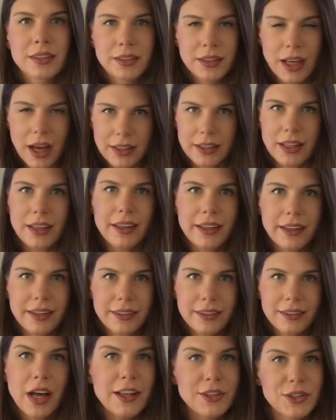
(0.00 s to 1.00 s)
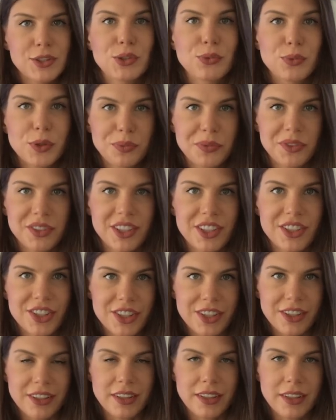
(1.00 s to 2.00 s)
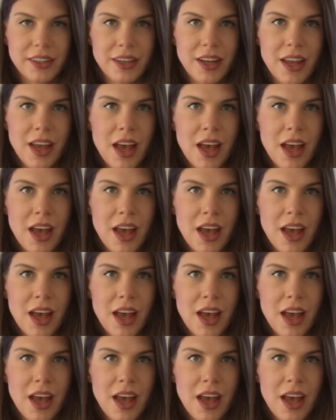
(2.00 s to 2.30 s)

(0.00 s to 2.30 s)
tunneling, and superposition.